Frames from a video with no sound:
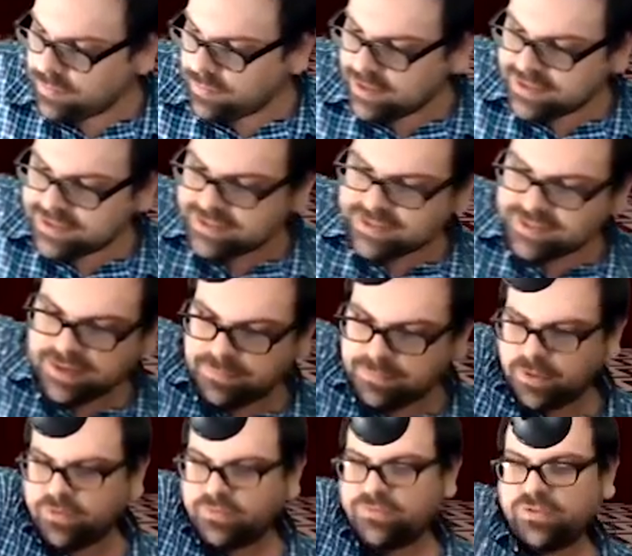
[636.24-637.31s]
We can skip
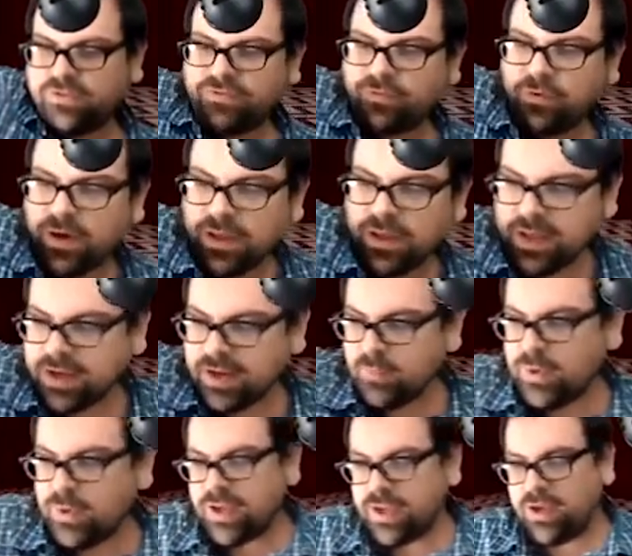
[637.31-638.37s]
over the FOILing and
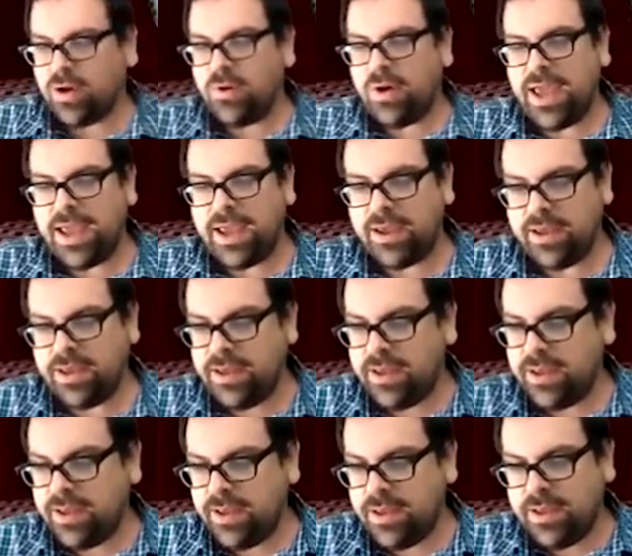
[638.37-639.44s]
we can go, hey,
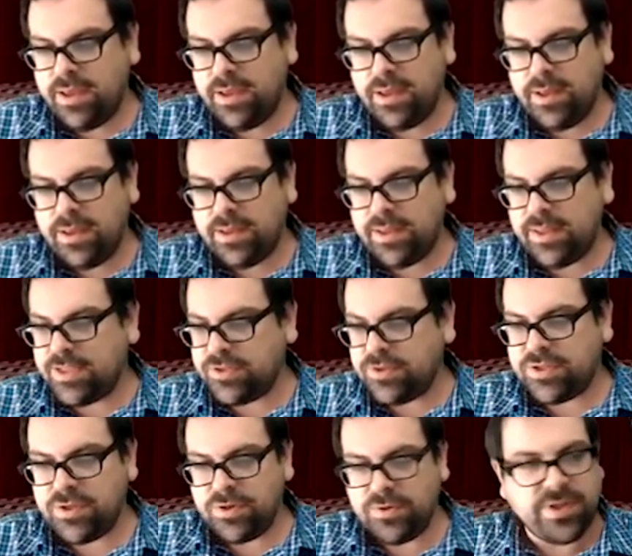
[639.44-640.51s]
these are
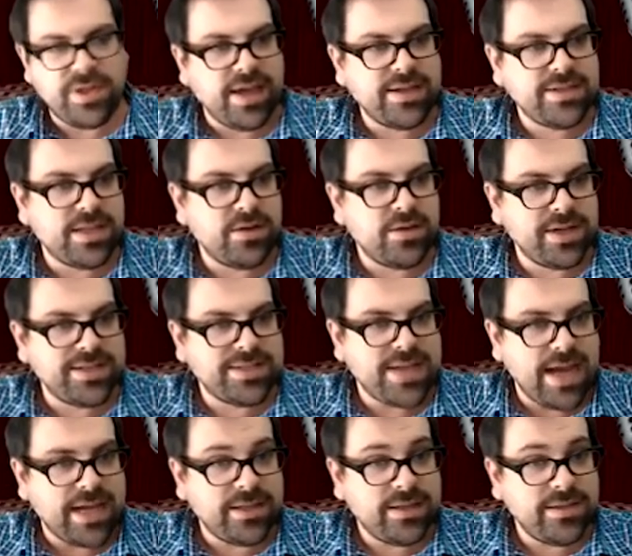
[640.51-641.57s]
two things that are
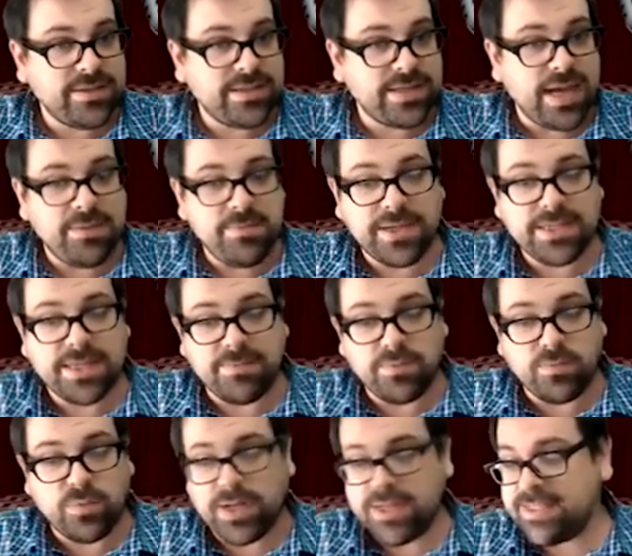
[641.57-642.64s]
exactly the same, except
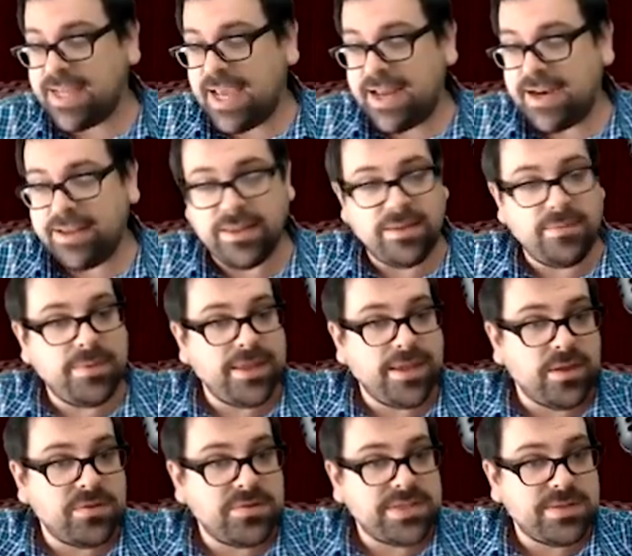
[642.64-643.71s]
one's adding them and the
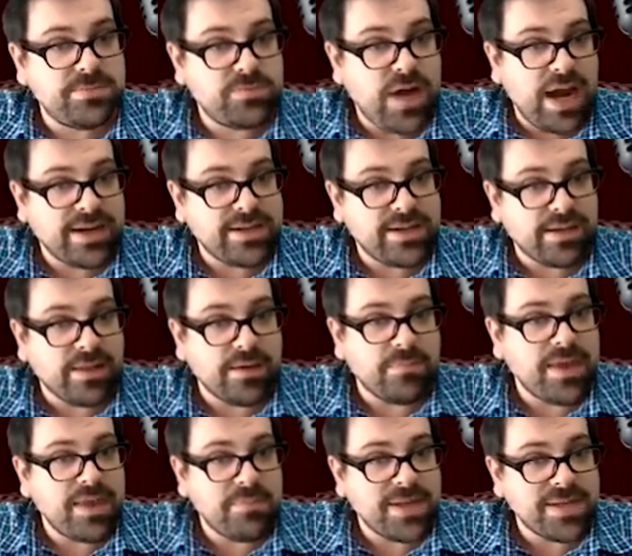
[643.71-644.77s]
other's subtracting them.
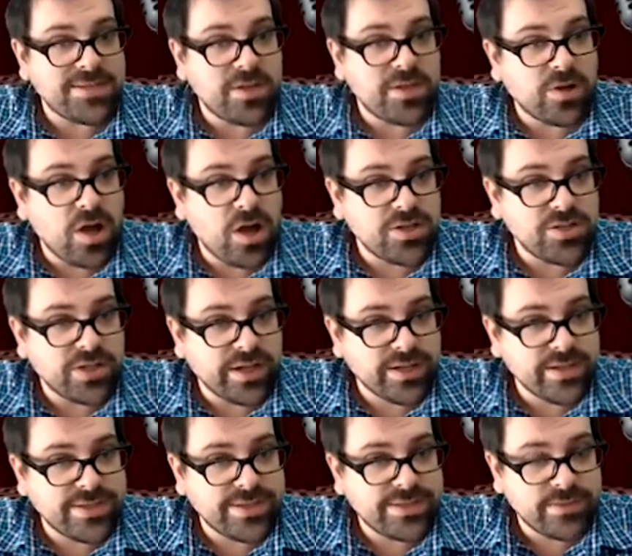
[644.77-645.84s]
That means they're
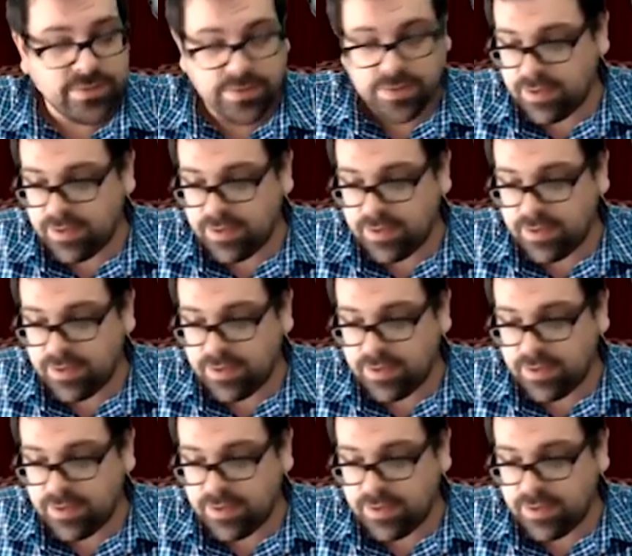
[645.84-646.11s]
conjugates.